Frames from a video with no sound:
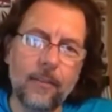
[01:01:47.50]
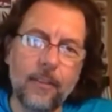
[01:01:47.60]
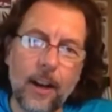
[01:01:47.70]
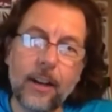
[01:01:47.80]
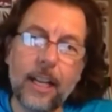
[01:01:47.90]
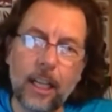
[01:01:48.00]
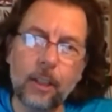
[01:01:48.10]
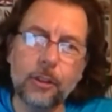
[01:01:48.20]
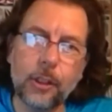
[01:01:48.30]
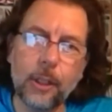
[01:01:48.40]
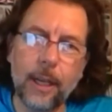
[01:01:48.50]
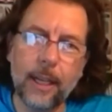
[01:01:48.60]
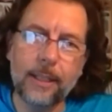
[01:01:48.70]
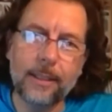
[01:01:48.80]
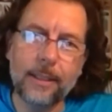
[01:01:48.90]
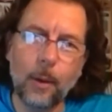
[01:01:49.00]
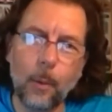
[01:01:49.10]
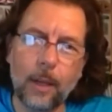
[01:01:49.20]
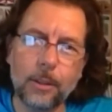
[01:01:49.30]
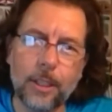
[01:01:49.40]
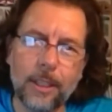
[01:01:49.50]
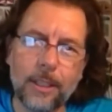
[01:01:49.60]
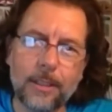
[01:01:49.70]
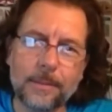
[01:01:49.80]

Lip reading: very close to it, a whale shark.